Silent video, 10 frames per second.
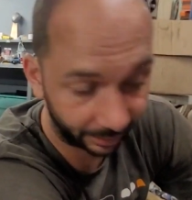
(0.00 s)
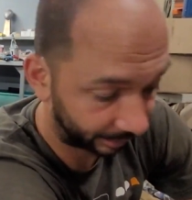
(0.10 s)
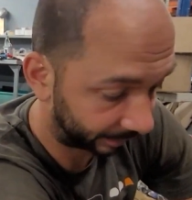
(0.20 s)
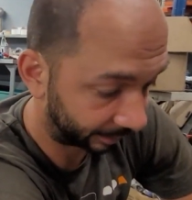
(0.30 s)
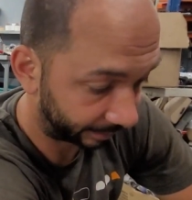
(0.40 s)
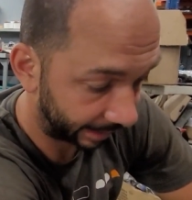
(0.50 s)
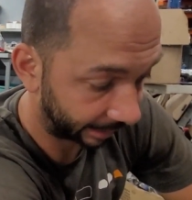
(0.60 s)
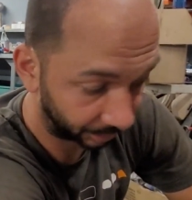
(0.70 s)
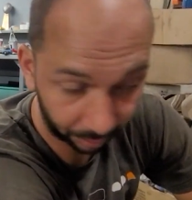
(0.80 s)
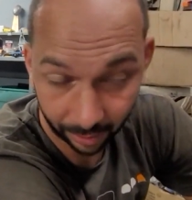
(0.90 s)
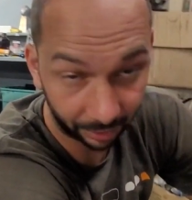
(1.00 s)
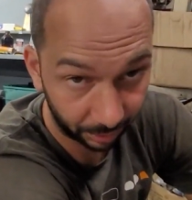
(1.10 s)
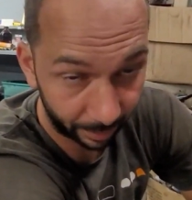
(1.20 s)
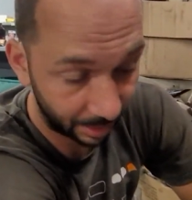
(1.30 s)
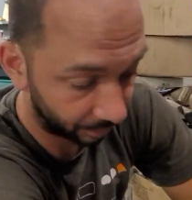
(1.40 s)
assisted rack and just run it as a
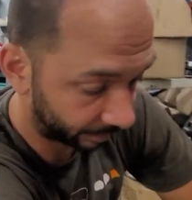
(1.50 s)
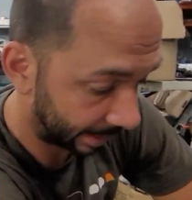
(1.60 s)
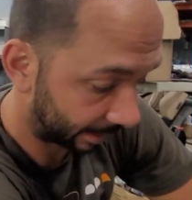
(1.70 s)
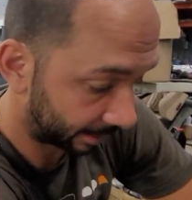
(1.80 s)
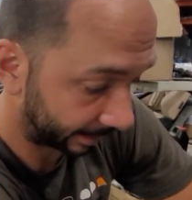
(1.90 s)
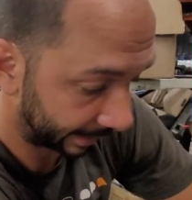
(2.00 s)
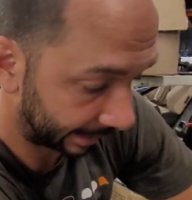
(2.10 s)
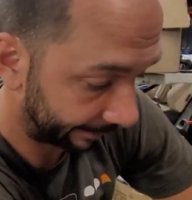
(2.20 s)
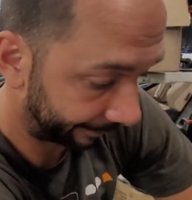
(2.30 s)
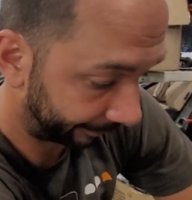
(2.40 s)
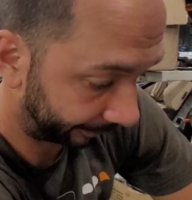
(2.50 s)
manual rack all the time.